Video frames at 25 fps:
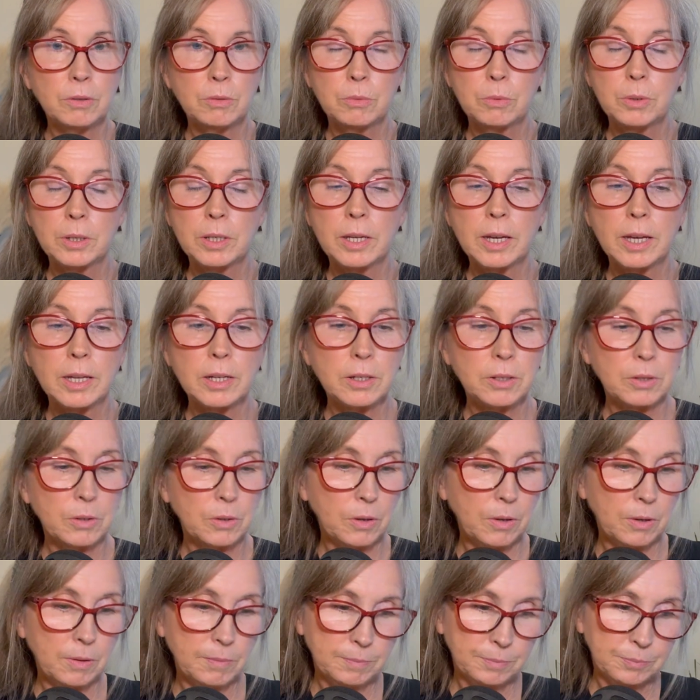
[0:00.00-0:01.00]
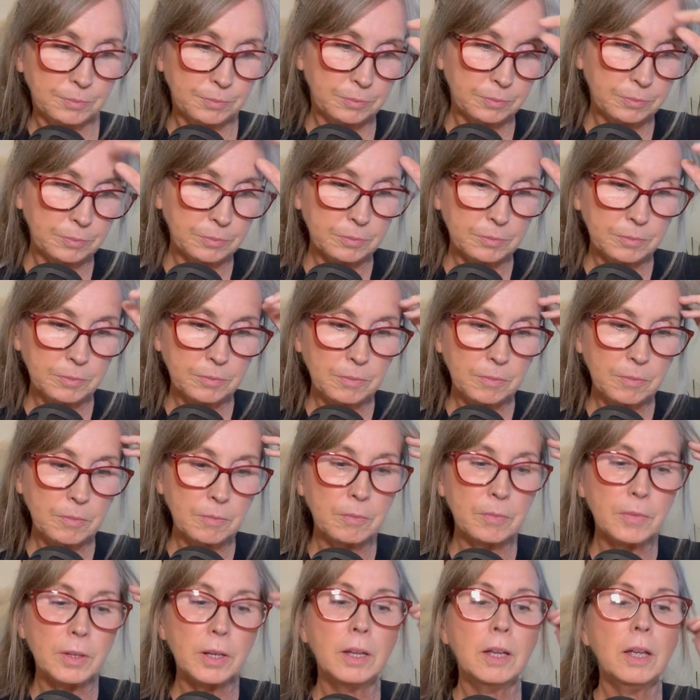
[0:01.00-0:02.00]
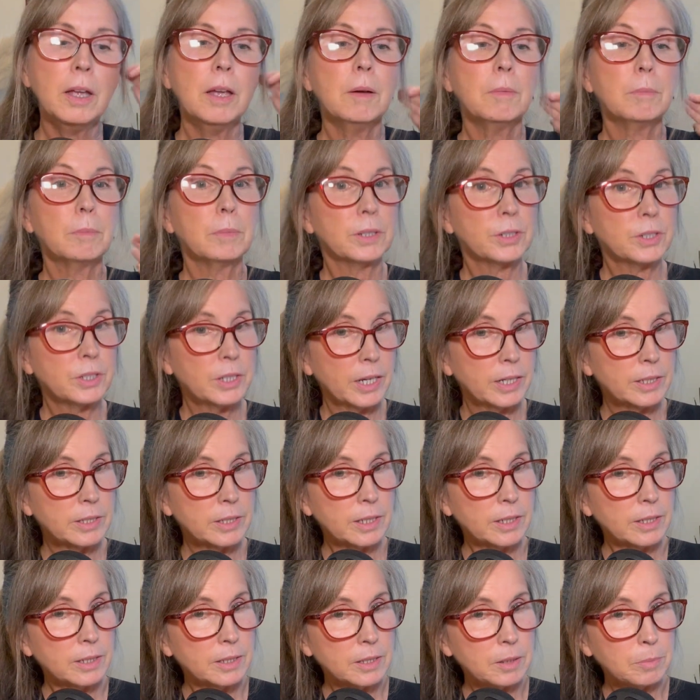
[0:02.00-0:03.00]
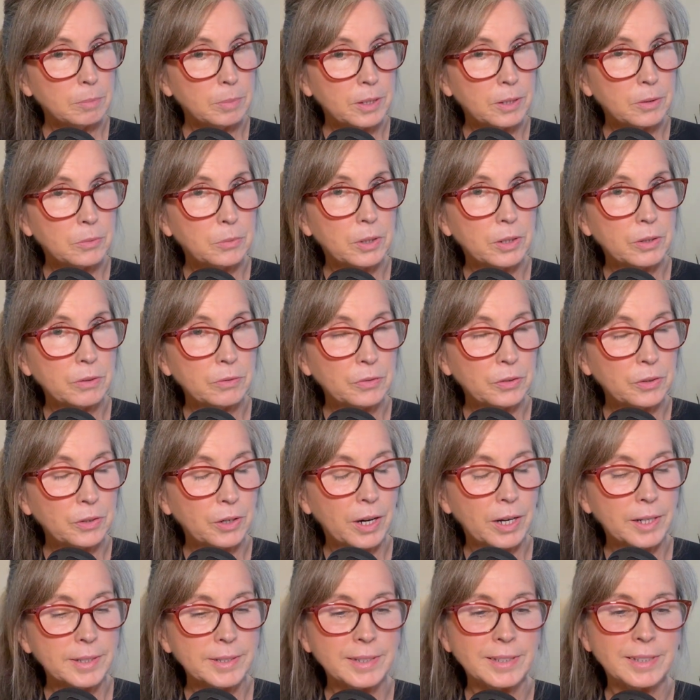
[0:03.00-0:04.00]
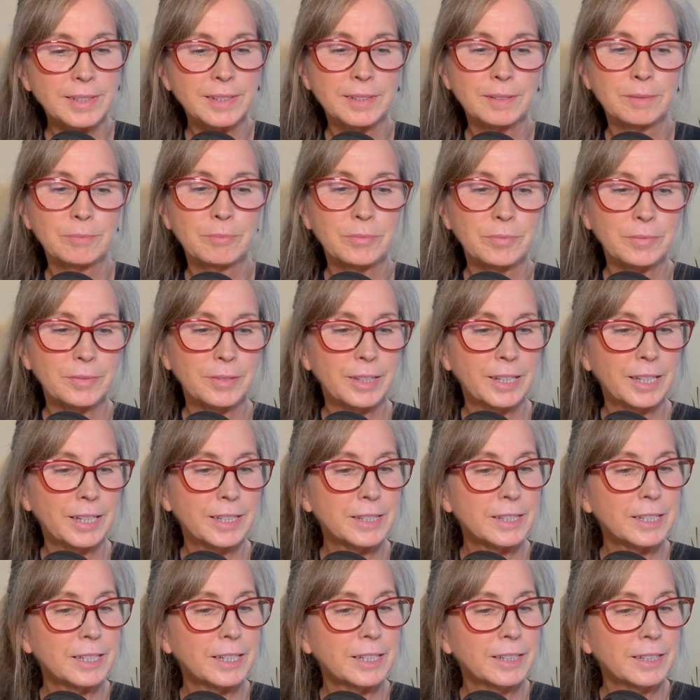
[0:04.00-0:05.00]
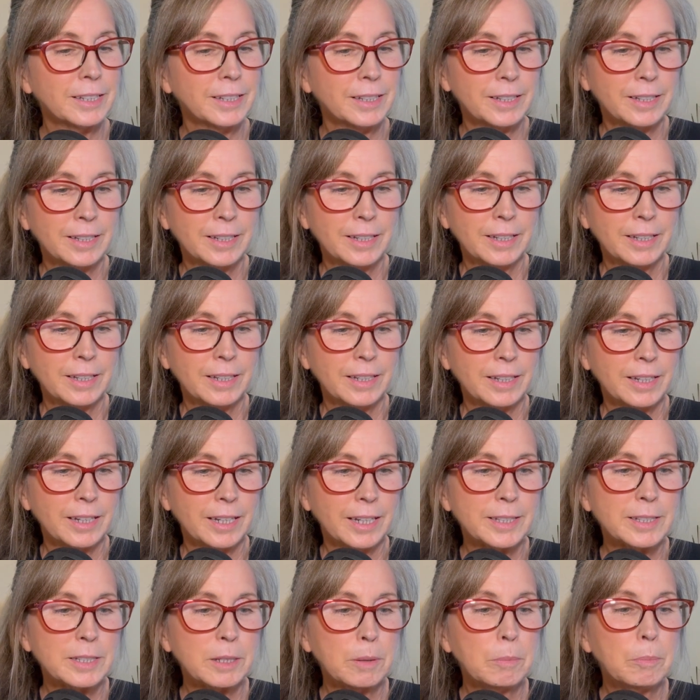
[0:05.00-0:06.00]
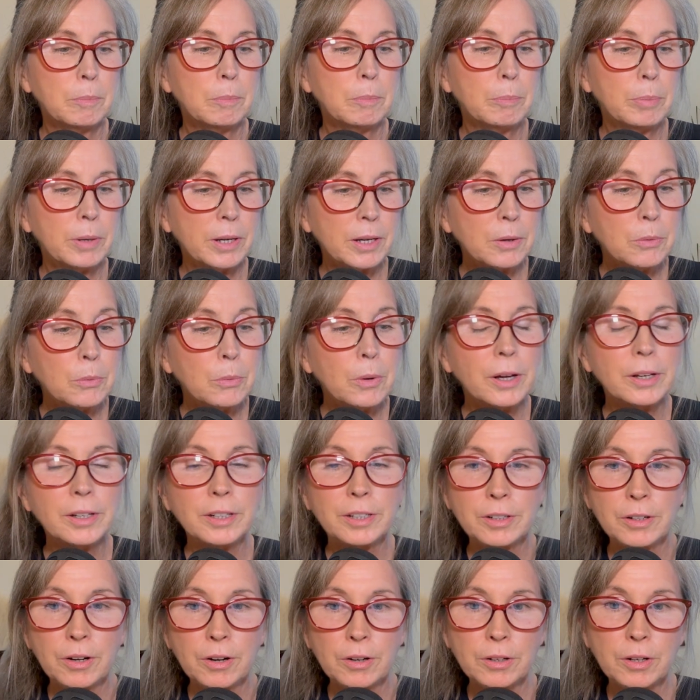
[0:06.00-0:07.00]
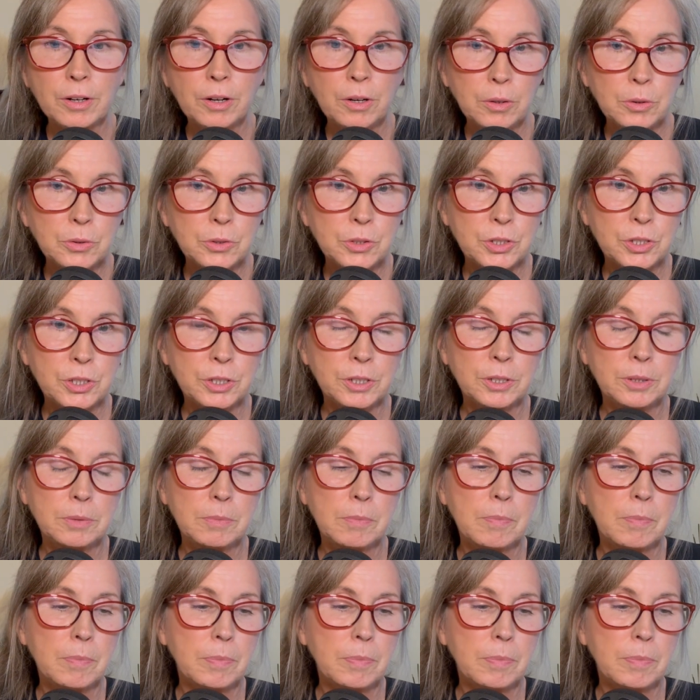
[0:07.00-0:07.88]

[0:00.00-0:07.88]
We get it all. But chasing is a big one for us. It's a big one in our culture.